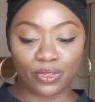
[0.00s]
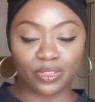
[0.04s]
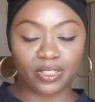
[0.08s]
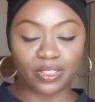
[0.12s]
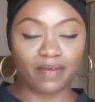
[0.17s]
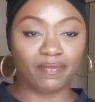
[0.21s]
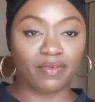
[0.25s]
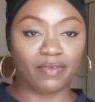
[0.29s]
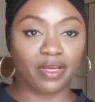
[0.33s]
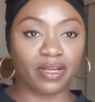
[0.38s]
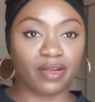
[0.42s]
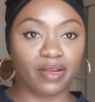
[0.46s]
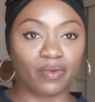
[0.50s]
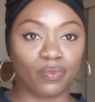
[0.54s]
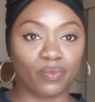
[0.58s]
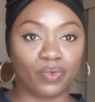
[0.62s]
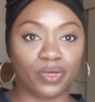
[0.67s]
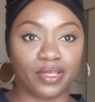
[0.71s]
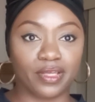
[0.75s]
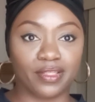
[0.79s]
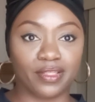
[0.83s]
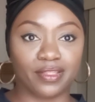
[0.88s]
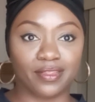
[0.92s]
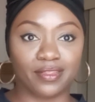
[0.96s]
I've done it
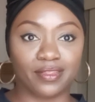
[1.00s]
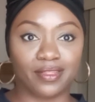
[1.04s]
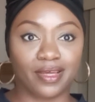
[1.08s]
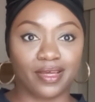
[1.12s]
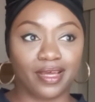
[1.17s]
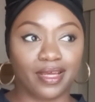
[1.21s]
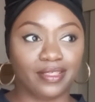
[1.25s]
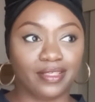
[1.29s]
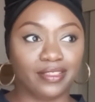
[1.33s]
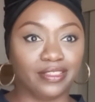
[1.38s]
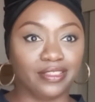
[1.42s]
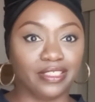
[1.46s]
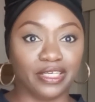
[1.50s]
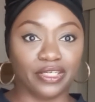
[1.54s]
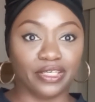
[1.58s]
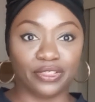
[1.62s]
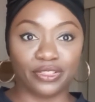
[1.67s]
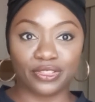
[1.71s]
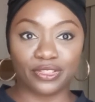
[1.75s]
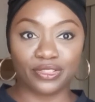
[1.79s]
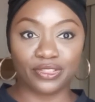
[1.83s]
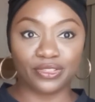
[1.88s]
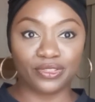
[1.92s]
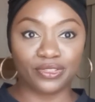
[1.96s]
with
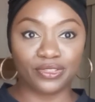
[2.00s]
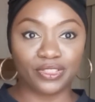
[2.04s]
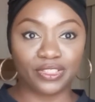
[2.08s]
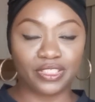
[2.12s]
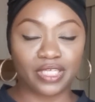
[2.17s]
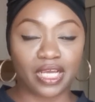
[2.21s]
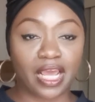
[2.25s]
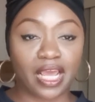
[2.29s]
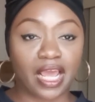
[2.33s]
dinners.